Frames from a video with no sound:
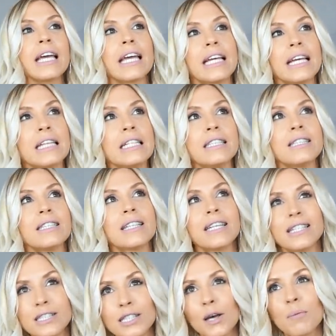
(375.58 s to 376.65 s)
it
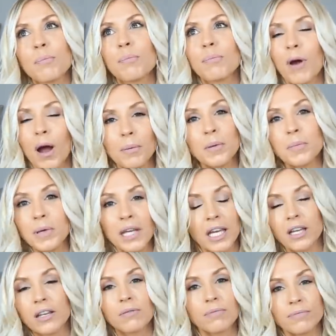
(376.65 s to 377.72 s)
ends up probably
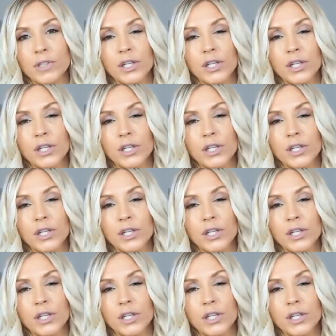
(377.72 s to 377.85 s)
being,